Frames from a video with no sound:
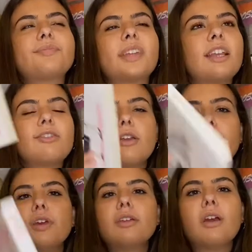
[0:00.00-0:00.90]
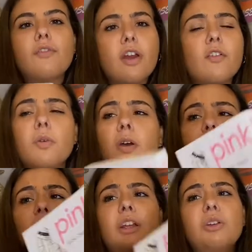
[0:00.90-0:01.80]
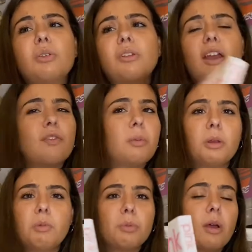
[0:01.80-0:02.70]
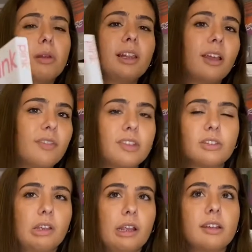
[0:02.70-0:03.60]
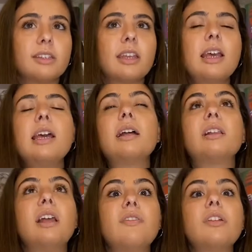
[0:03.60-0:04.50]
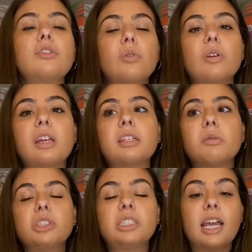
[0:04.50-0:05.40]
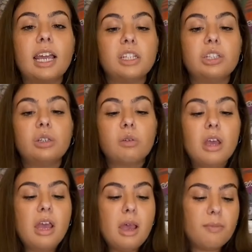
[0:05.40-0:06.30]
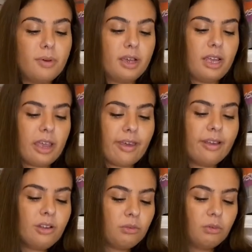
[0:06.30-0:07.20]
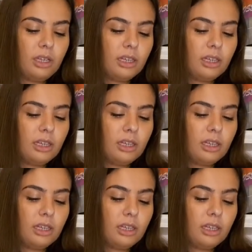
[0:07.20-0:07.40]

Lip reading: It's definitely not for everyone. I know not everybody would probably love the series, love the story as much as I do, but I just really